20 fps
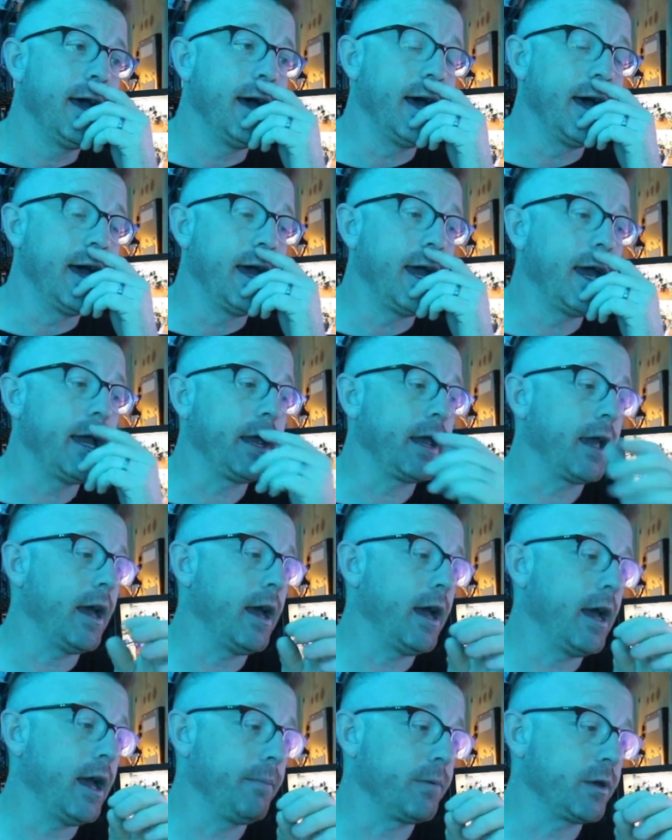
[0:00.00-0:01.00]

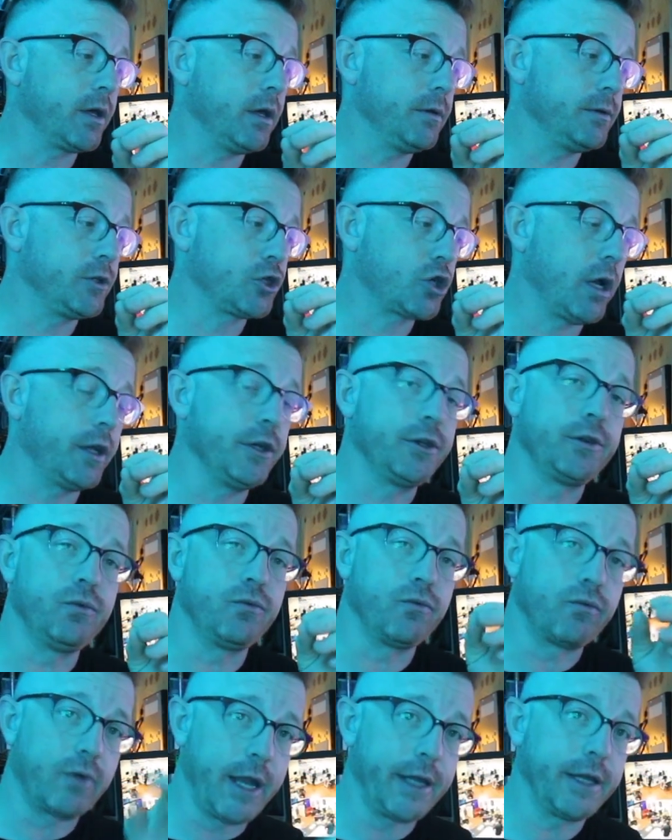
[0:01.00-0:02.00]
I'm going to try to
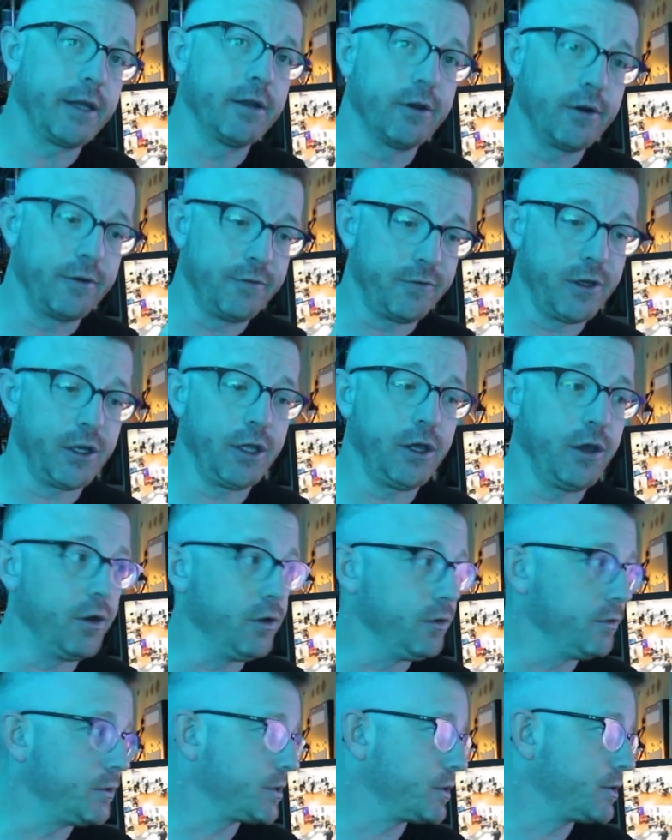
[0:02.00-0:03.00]
do regular
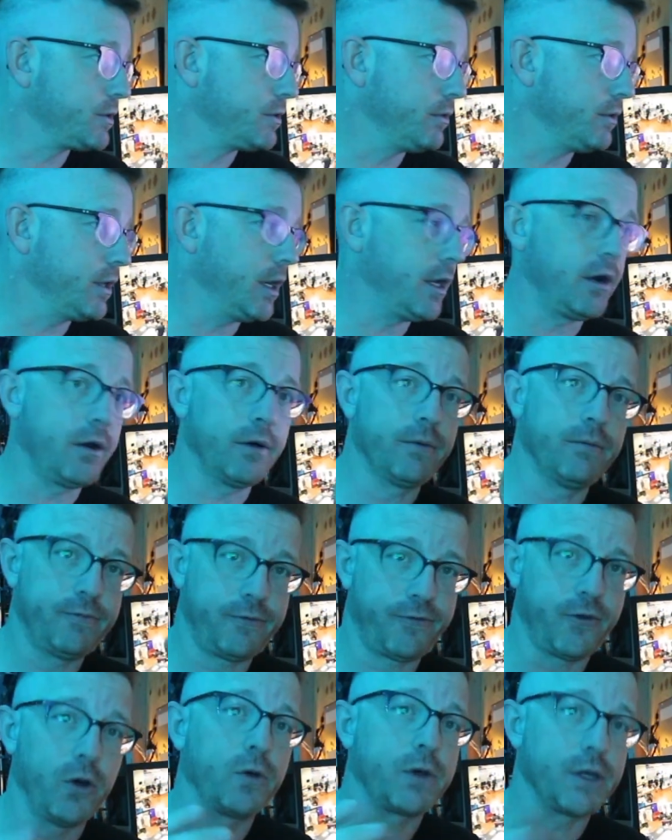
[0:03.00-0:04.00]
videos that are
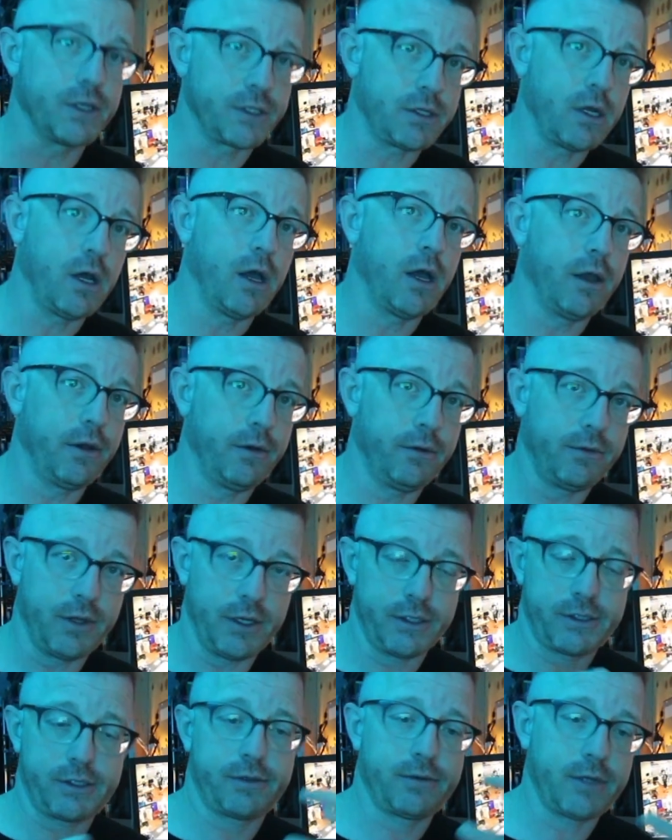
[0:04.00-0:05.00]
focused on
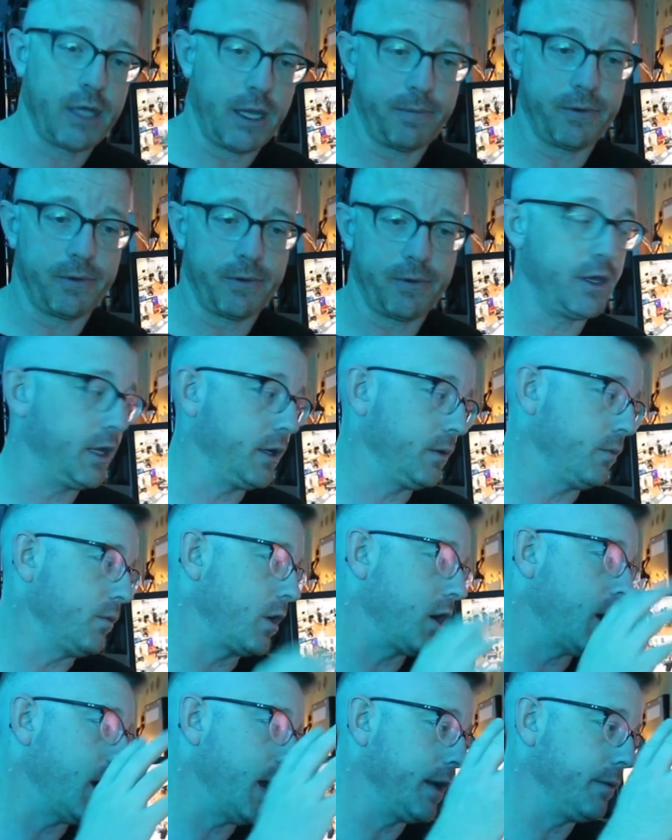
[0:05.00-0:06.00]
this type of thing,
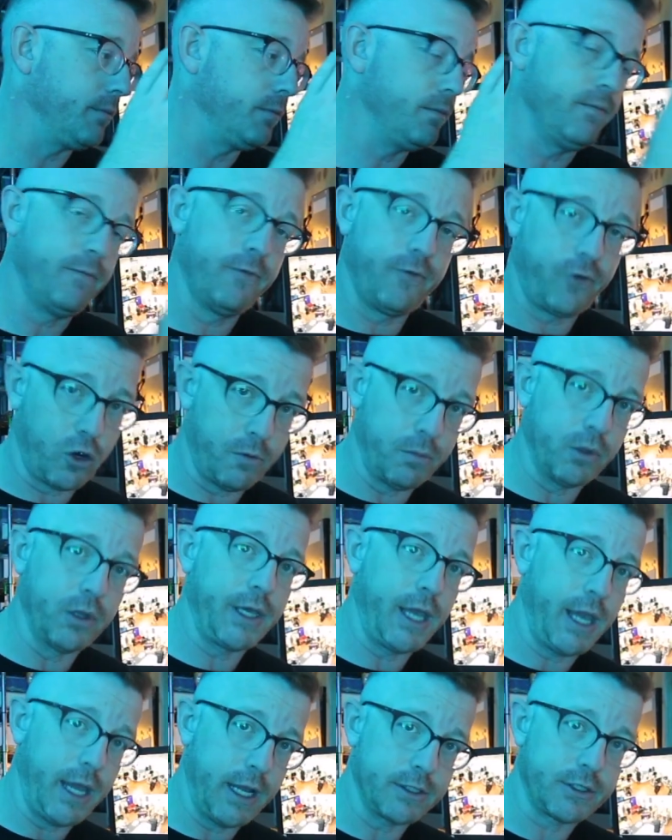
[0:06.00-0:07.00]
where I
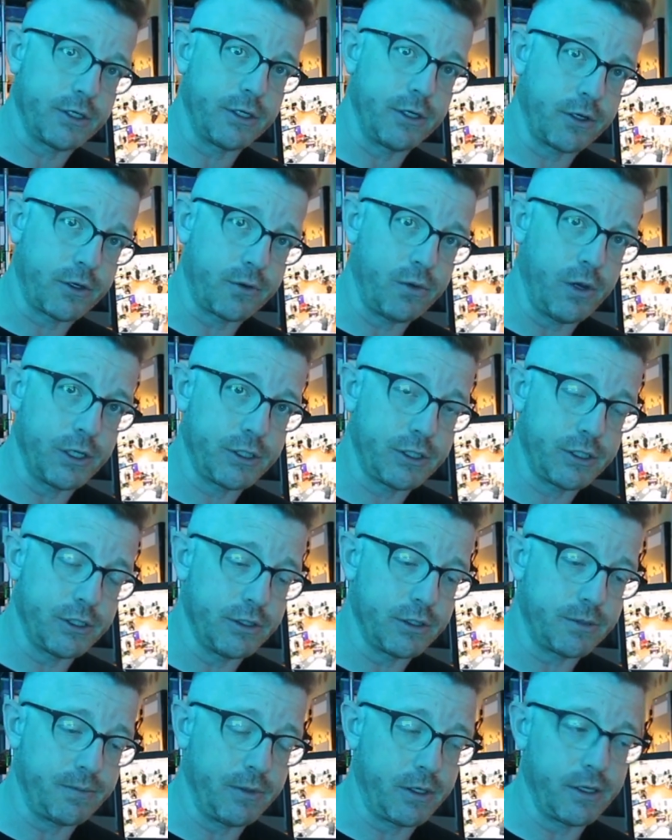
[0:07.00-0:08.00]
verbally answer your
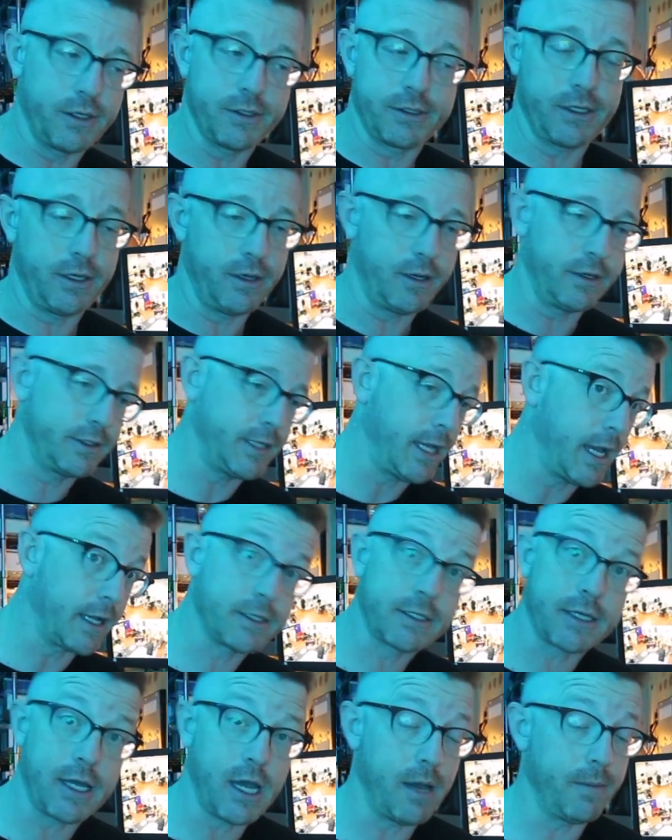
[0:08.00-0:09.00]
questions, because in a
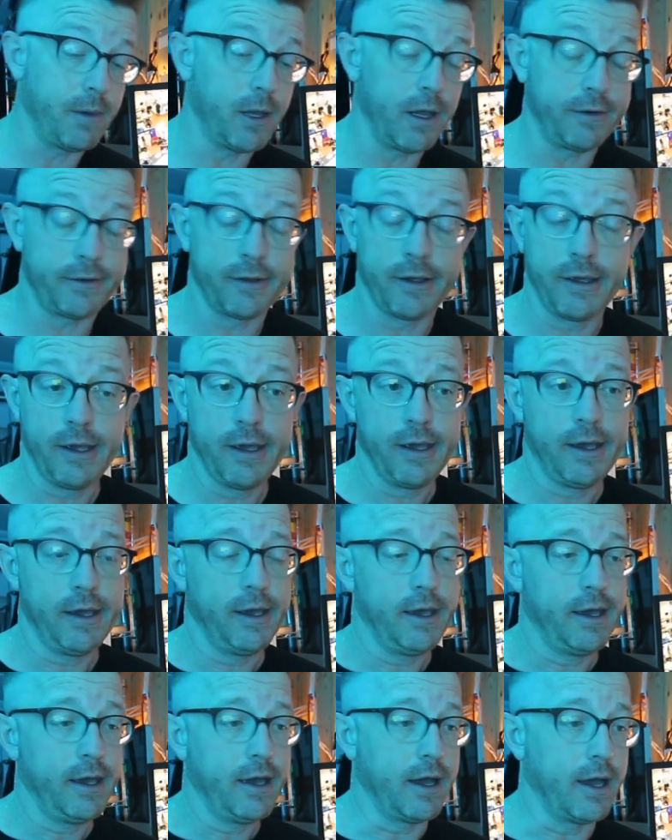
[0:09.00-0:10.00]
text comment,
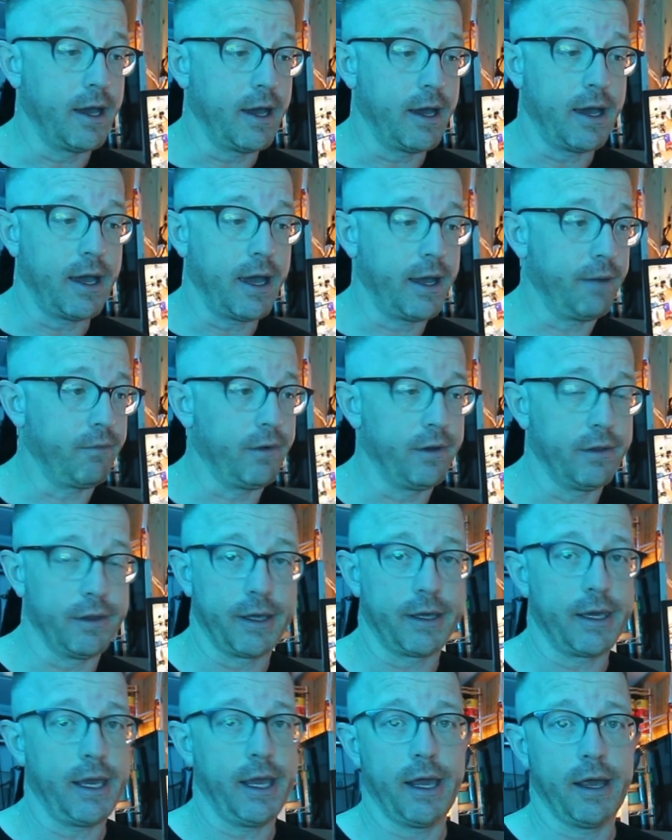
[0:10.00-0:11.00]
I
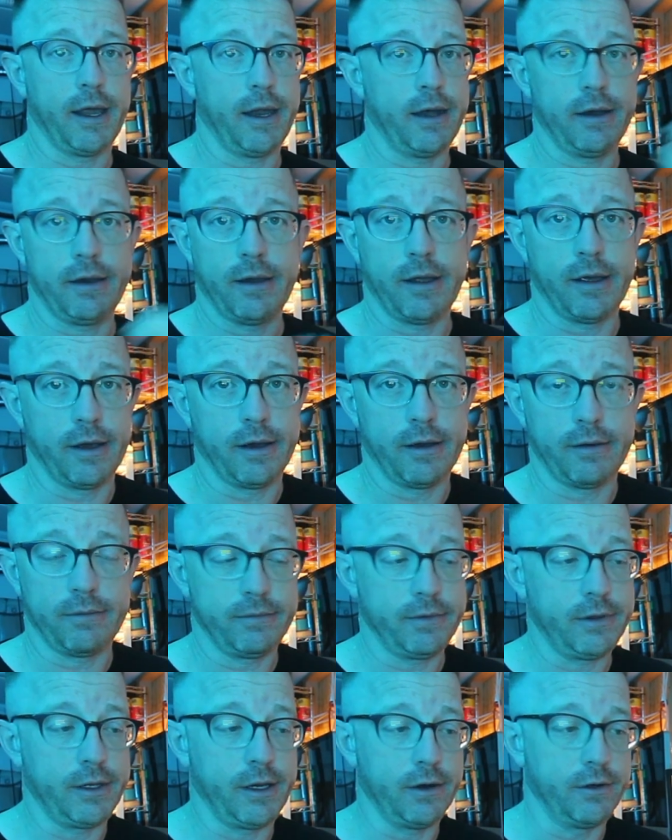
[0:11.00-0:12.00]
really can't,
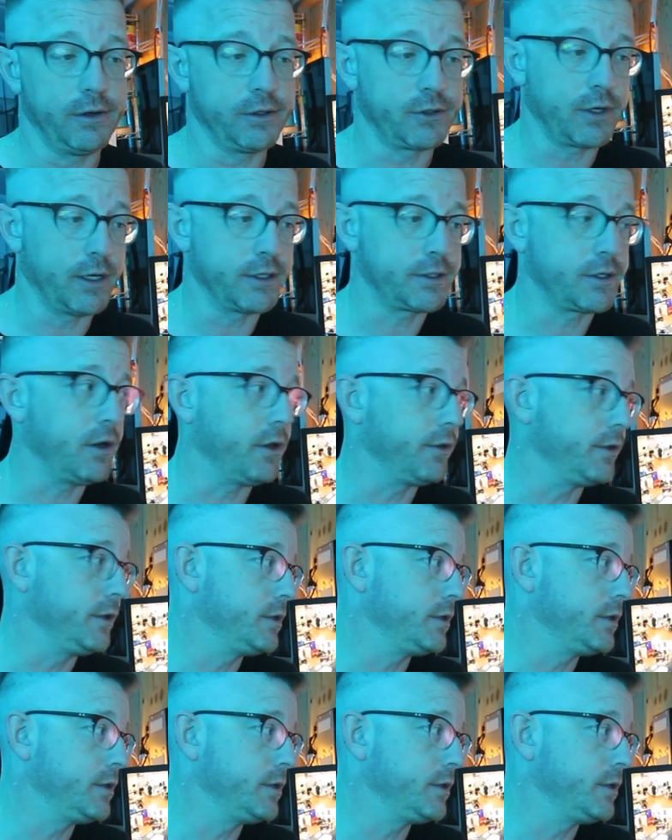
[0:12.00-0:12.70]
you know, address all